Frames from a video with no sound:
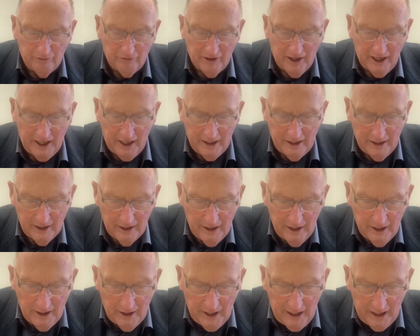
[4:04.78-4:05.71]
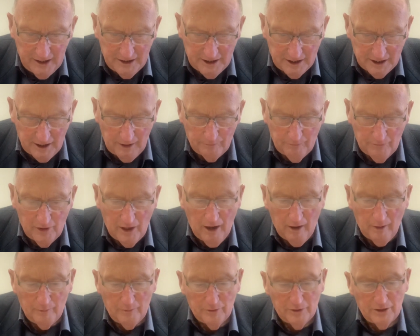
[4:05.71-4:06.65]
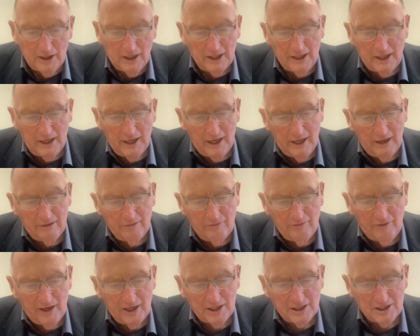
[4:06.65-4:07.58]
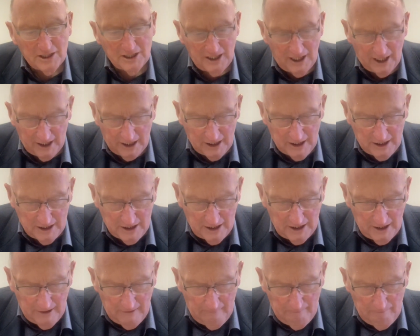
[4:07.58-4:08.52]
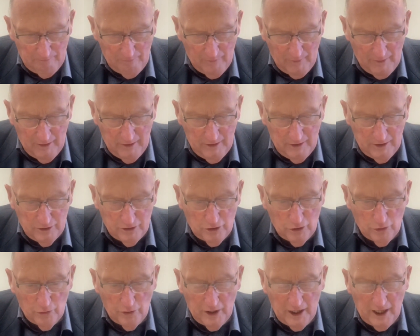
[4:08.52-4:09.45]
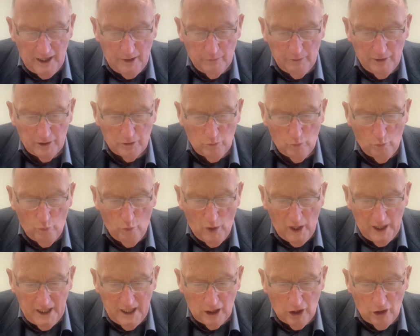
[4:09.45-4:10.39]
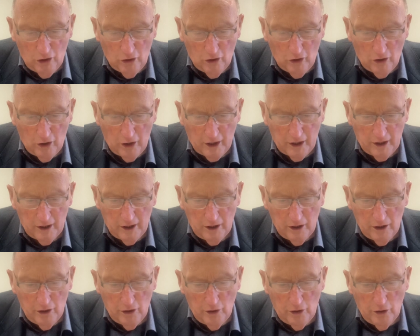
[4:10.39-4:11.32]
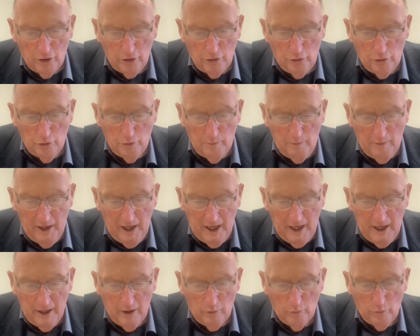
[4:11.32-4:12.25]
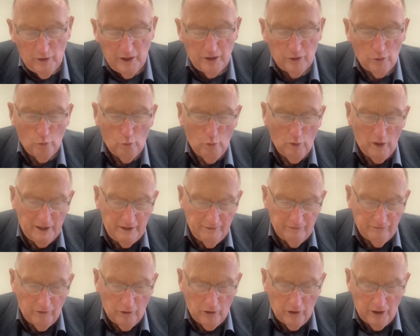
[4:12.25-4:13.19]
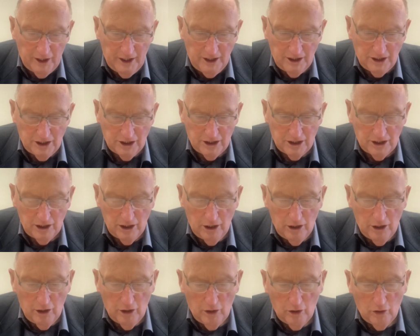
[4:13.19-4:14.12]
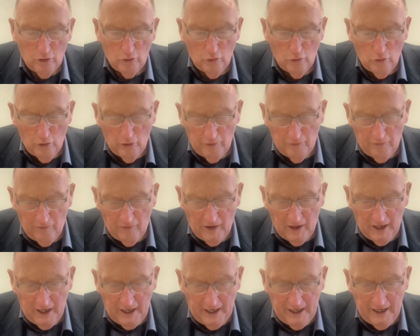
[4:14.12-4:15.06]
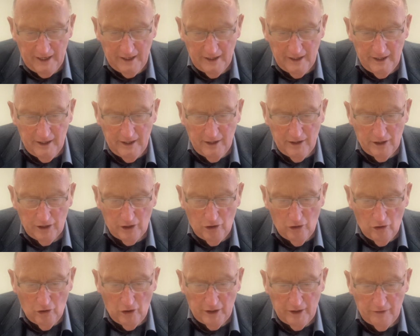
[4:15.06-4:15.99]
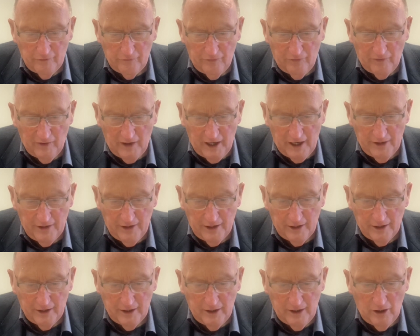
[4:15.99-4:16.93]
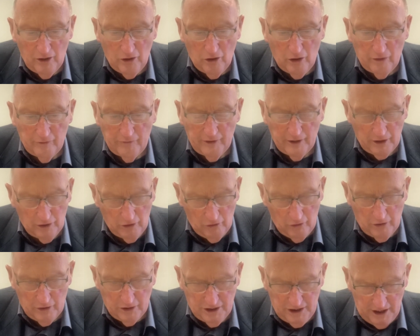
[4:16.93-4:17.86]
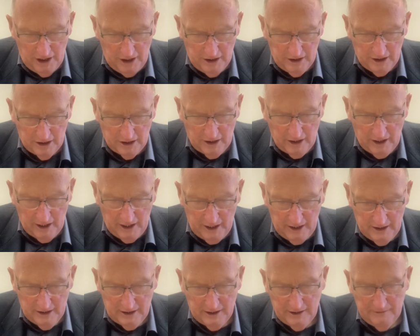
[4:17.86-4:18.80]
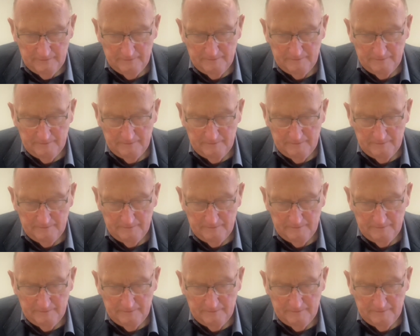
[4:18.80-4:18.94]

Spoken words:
read is summed up really in verse 6, so that with one accord you may with one voice glorify the God and Father of our Lord Jesus Christ.